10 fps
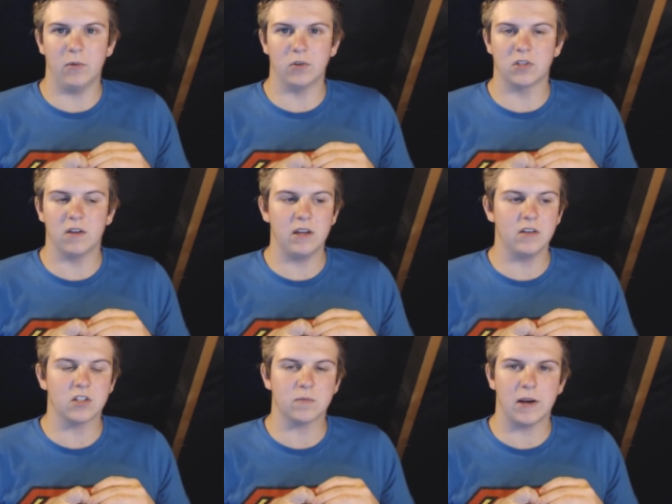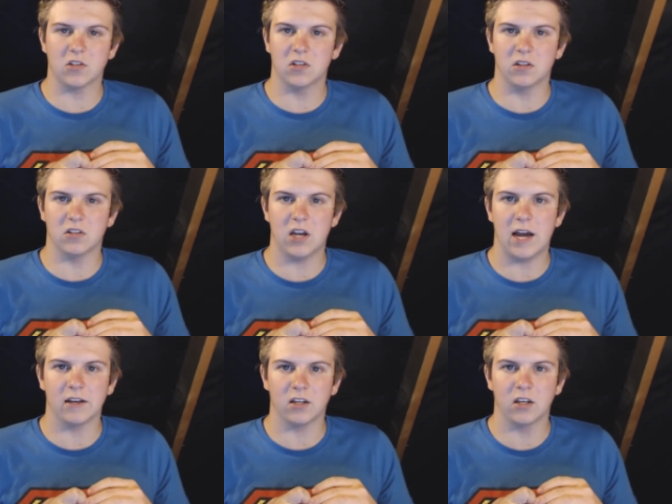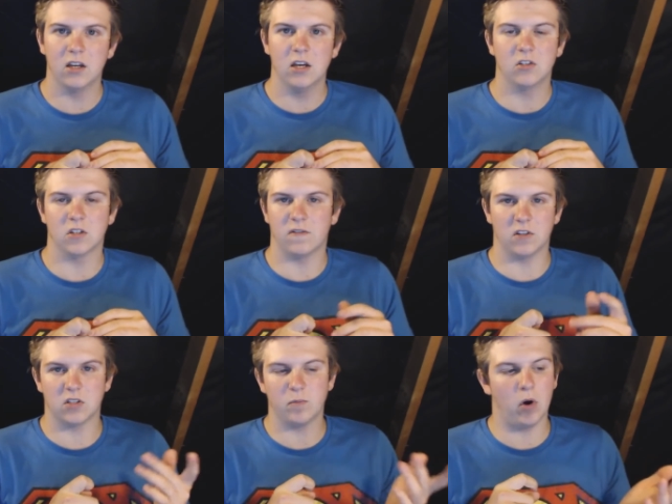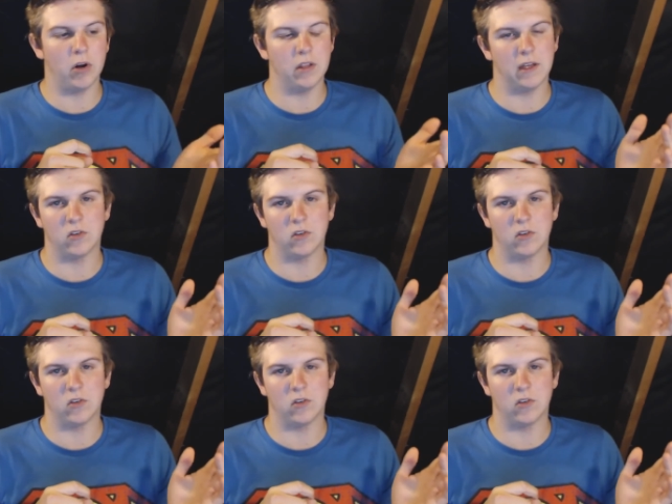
They even smashed it in the tank just for the spite.